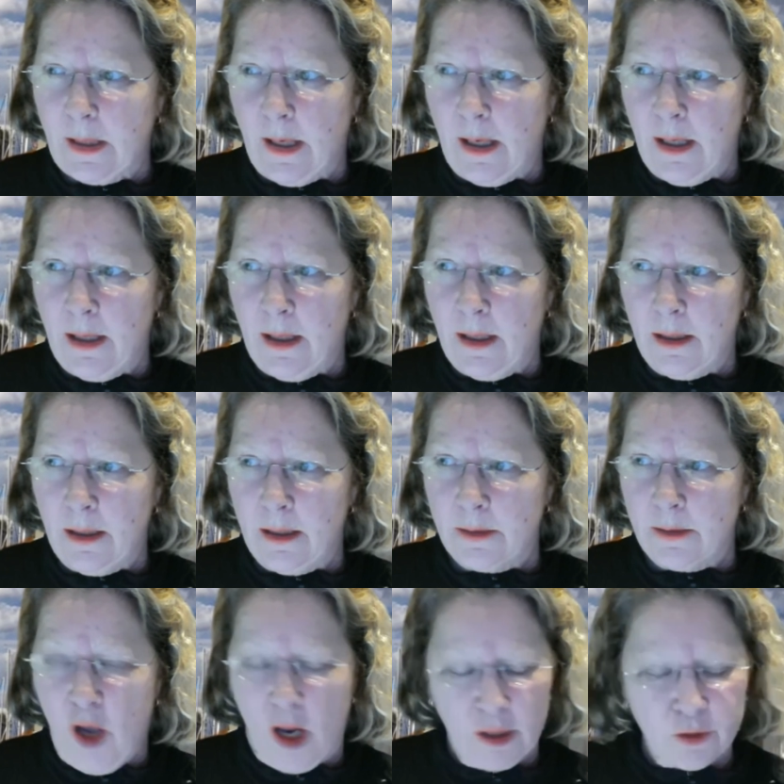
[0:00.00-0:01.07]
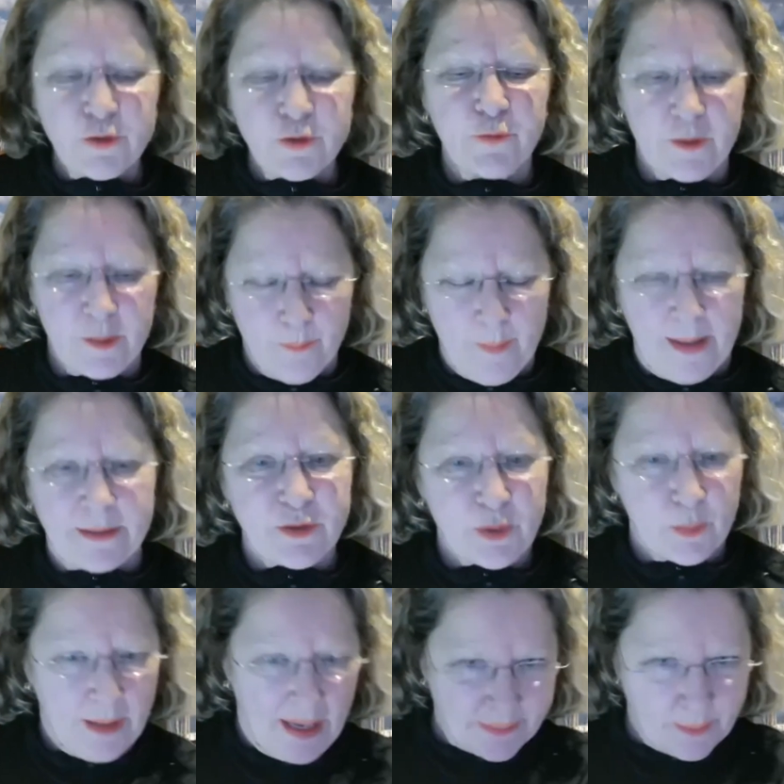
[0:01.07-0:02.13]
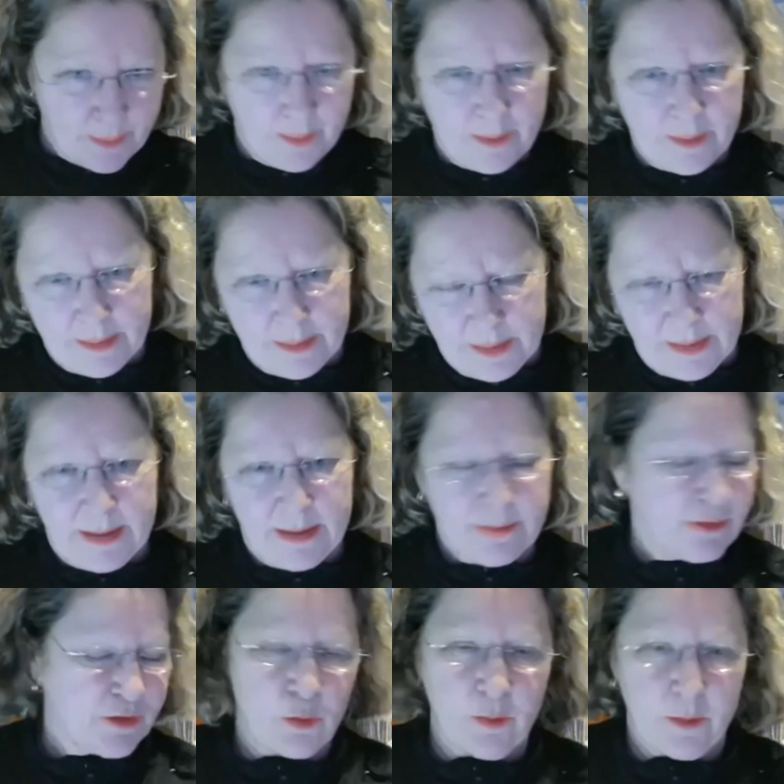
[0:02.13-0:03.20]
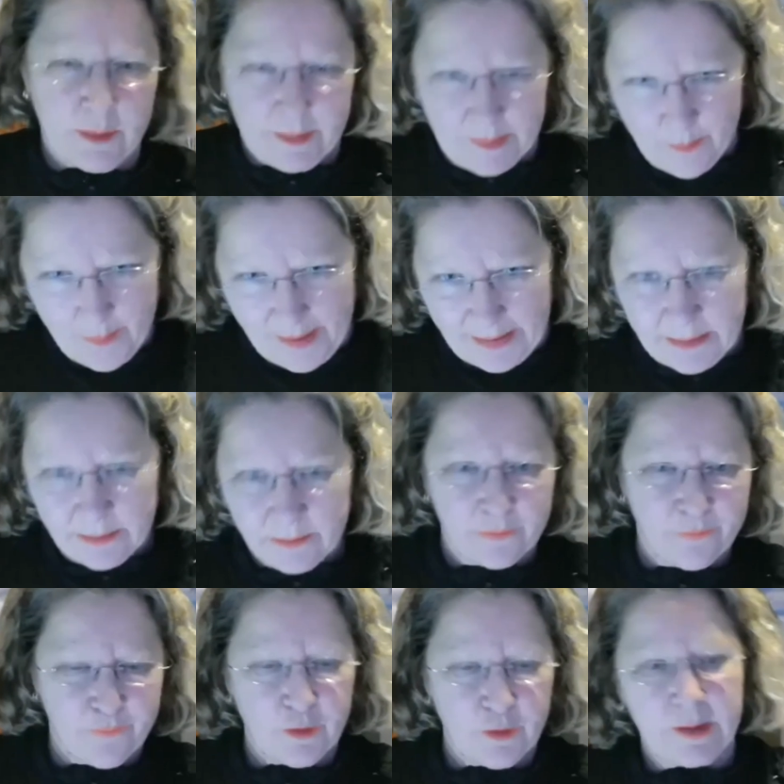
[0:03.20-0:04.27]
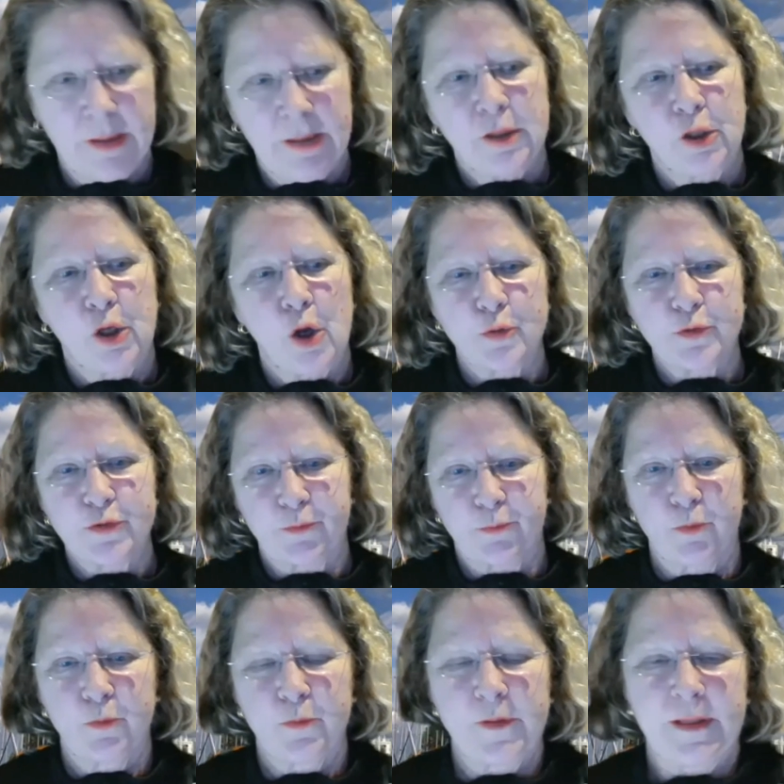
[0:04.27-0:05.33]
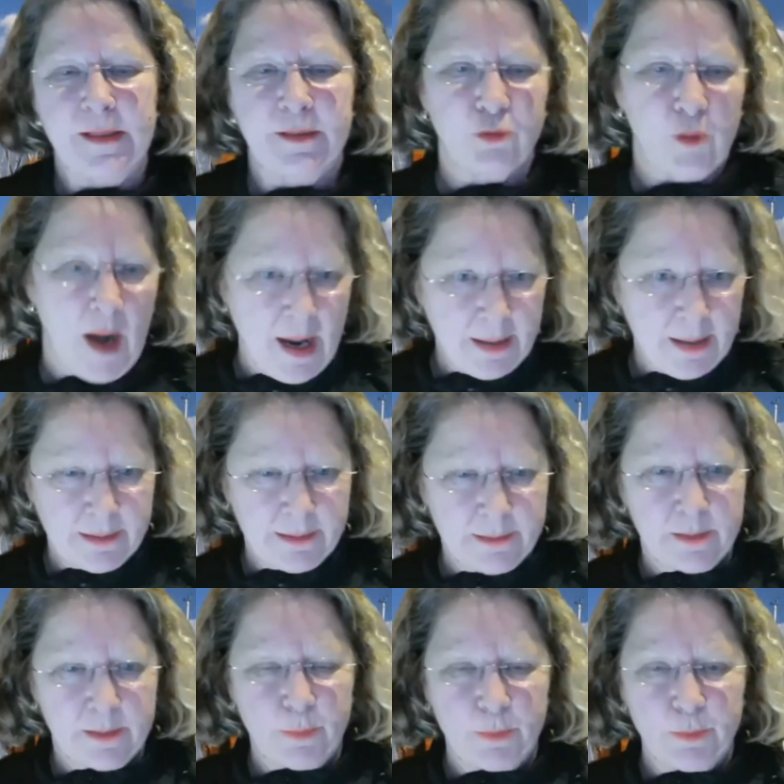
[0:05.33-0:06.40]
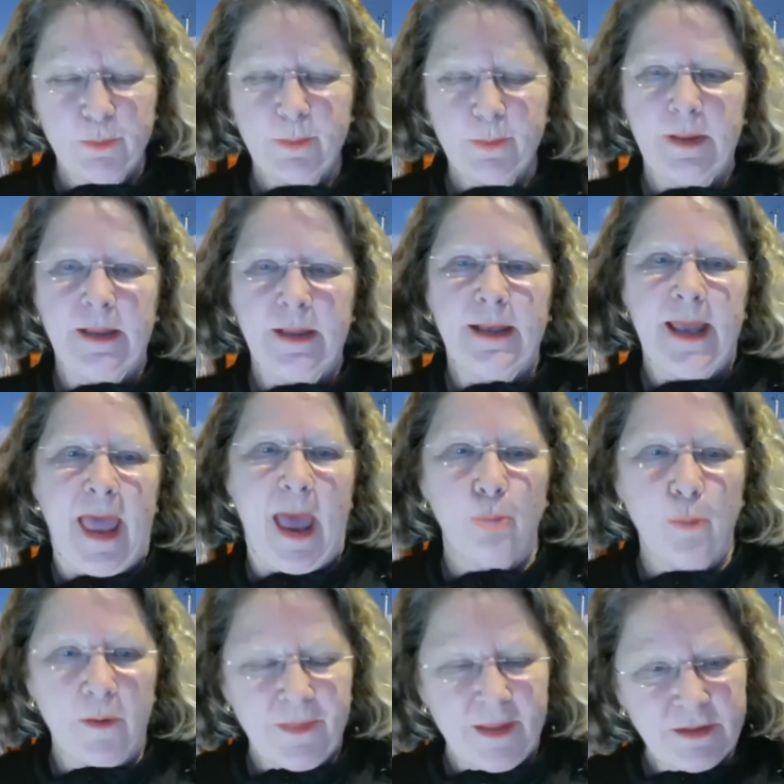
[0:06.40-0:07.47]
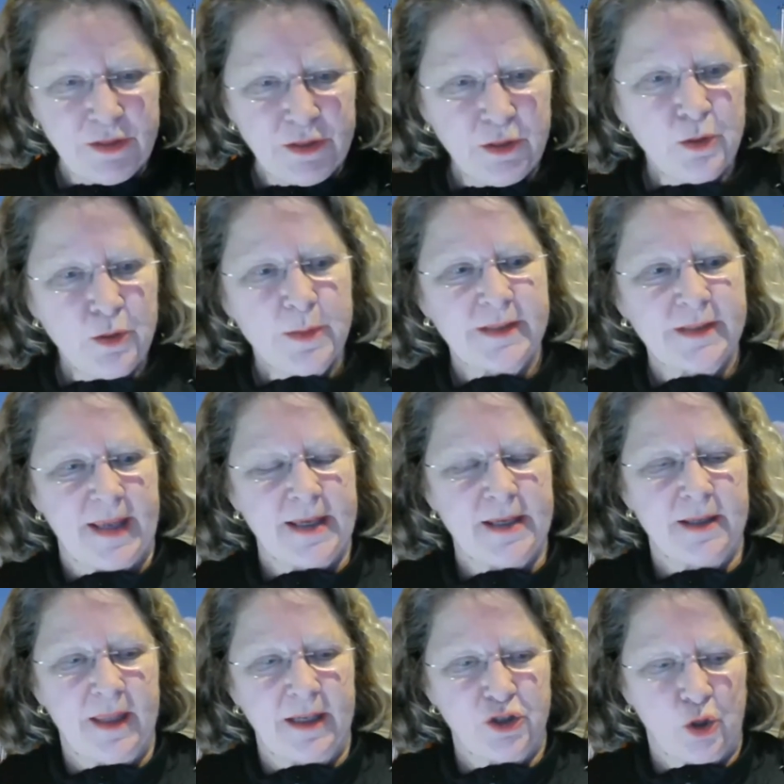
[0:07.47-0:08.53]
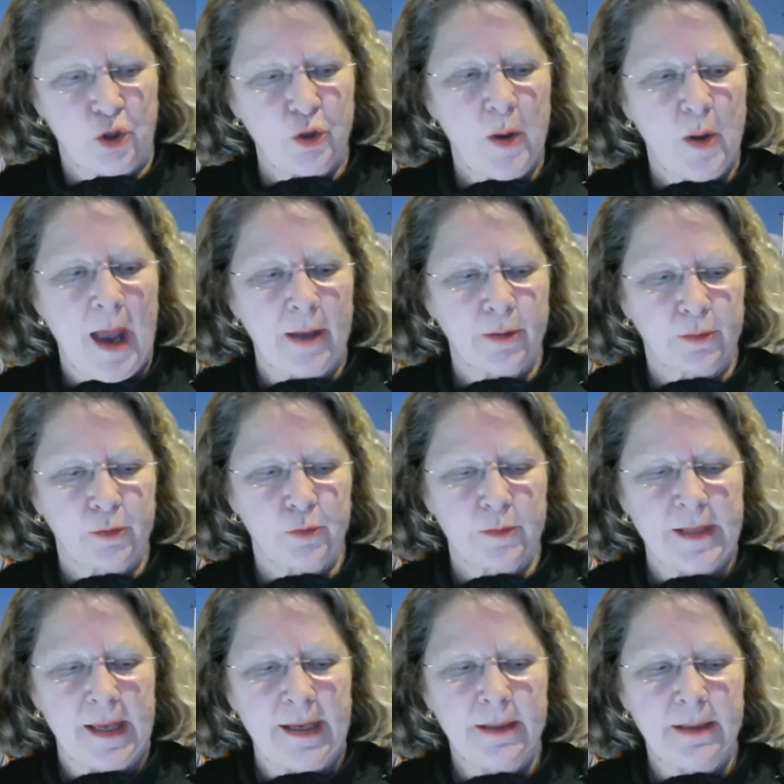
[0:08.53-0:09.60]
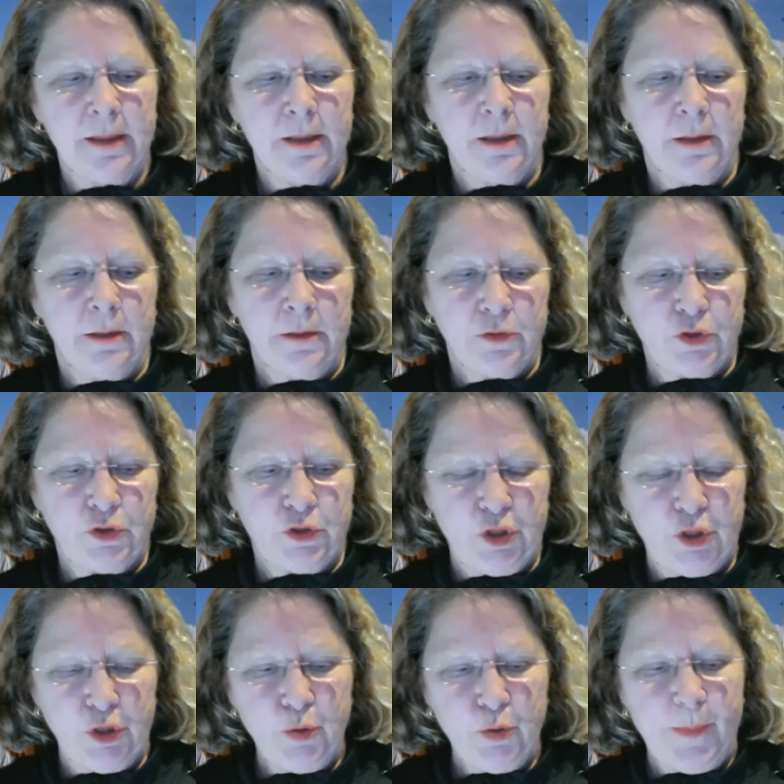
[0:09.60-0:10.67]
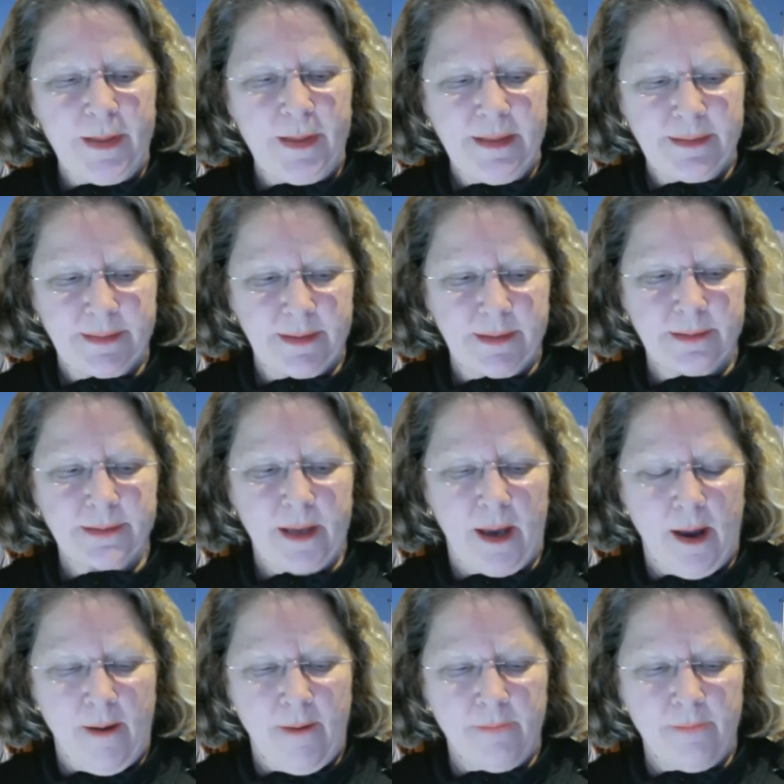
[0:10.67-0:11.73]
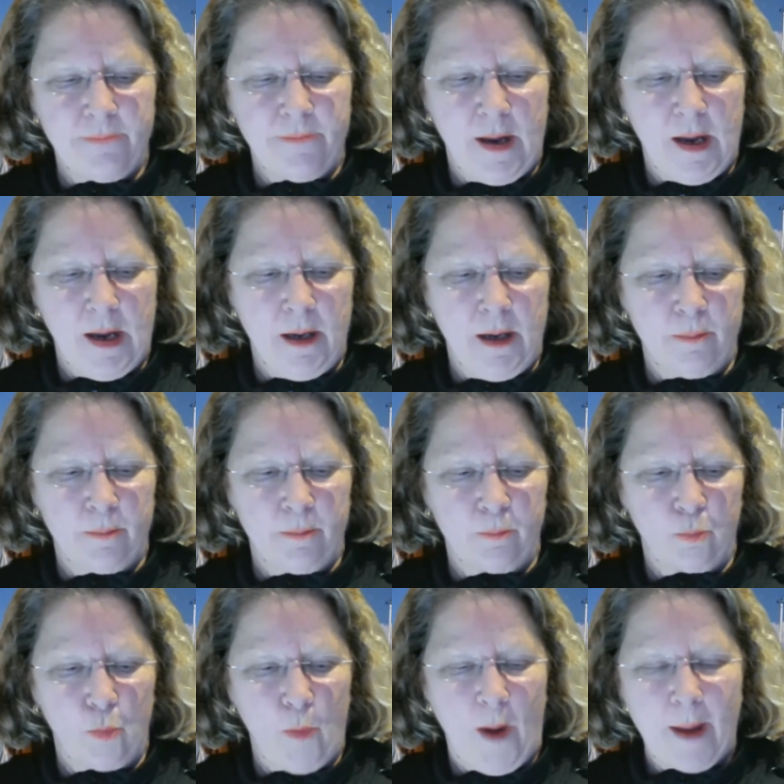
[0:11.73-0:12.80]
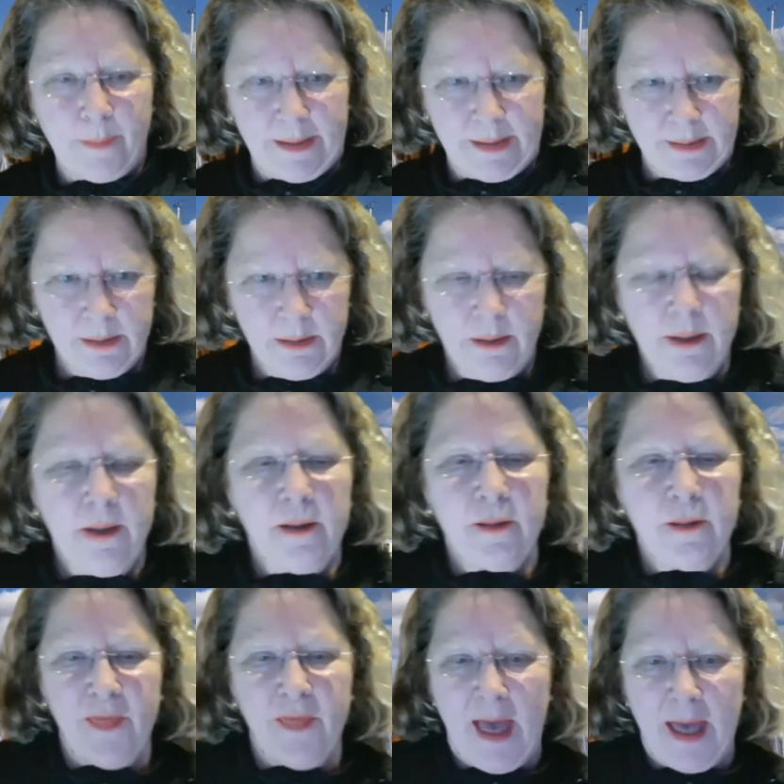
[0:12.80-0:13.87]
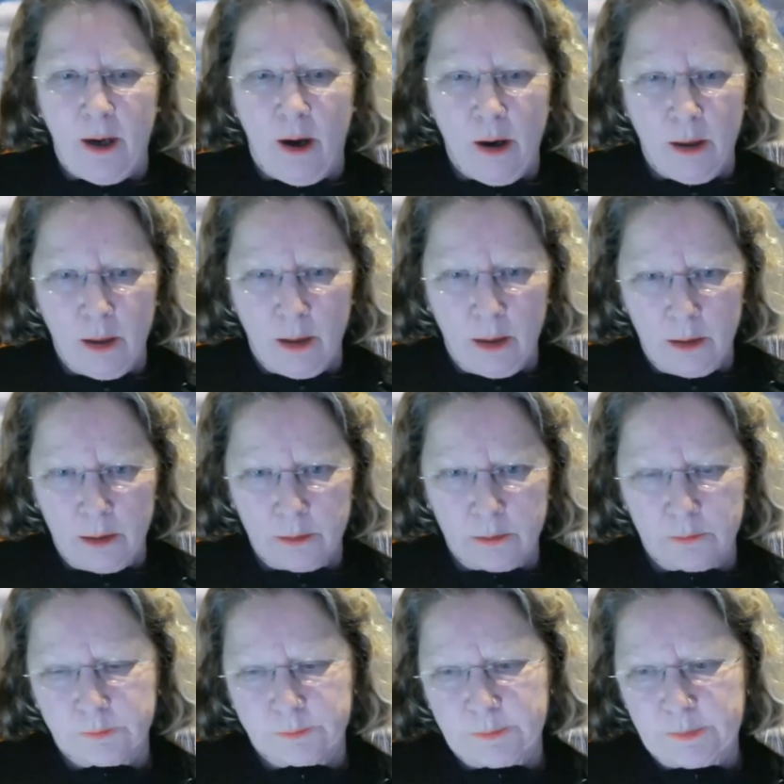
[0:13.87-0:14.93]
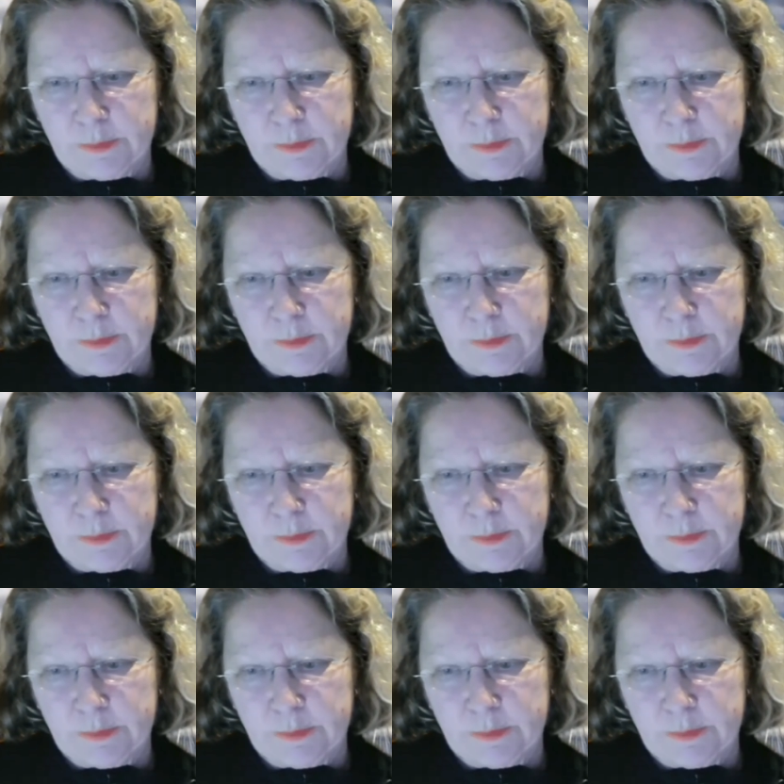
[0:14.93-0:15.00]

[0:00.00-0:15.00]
not a loose footed main, so it has it's sort of the foot goes through the track in the boom, and what they do is they show you how to create 2 pieces of webbing that are